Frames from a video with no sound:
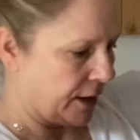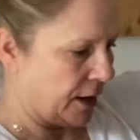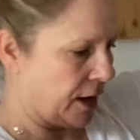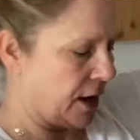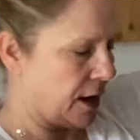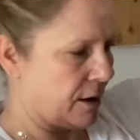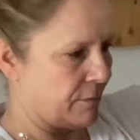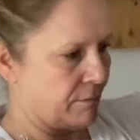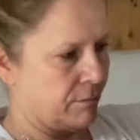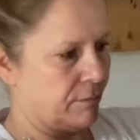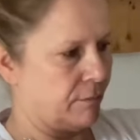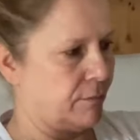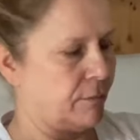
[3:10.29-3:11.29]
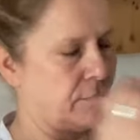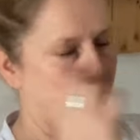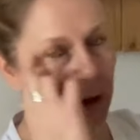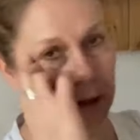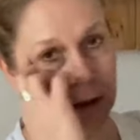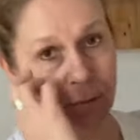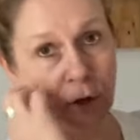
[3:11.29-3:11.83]
And
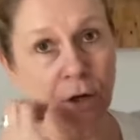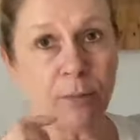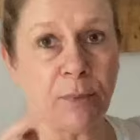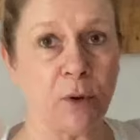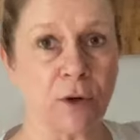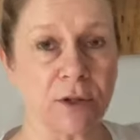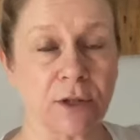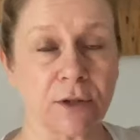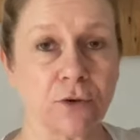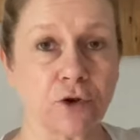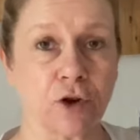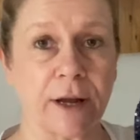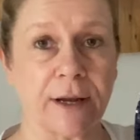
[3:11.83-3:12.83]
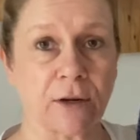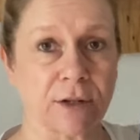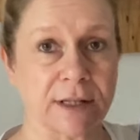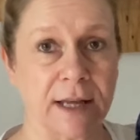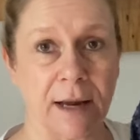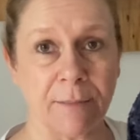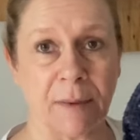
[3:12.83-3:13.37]
I'm going to put a try on
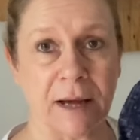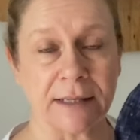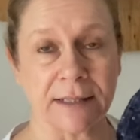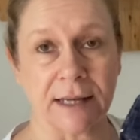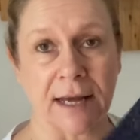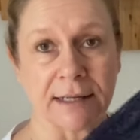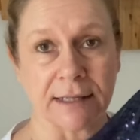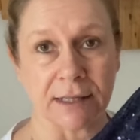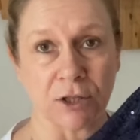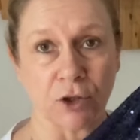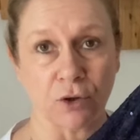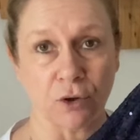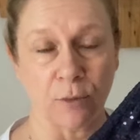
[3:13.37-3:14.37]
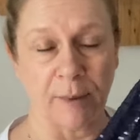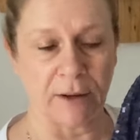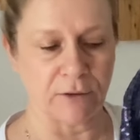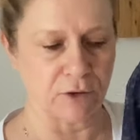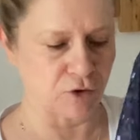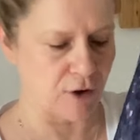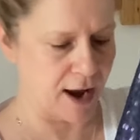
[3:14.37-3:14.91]
side by side as I talk about
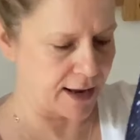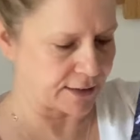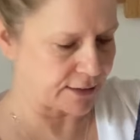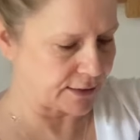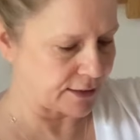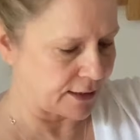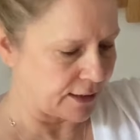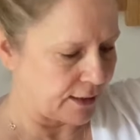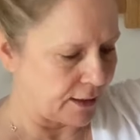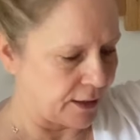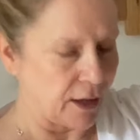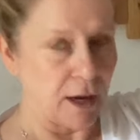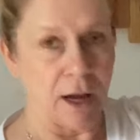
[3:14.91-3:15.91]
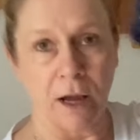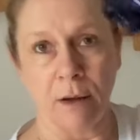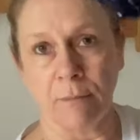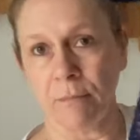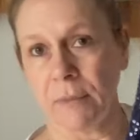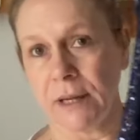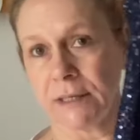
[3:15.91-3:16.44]
the dress.
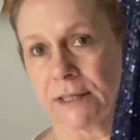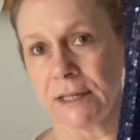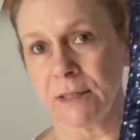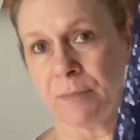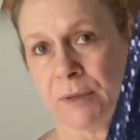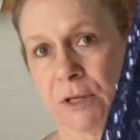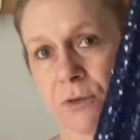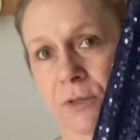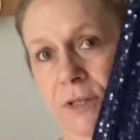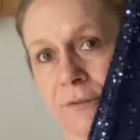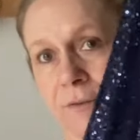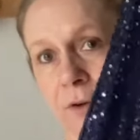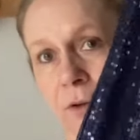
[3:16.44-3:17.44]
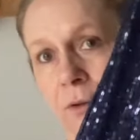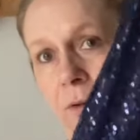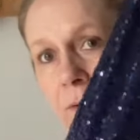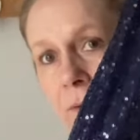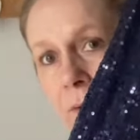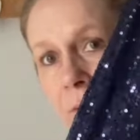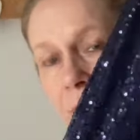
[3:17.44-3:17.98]
It is beautiful,
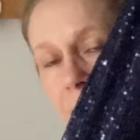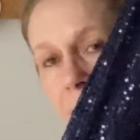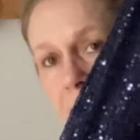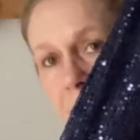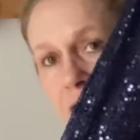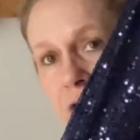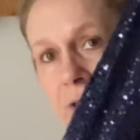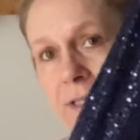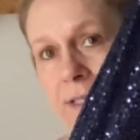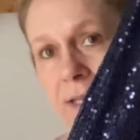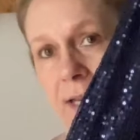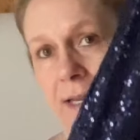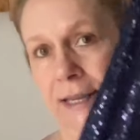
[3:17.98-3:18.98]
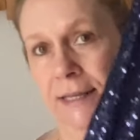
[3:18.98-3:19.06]
as you can see.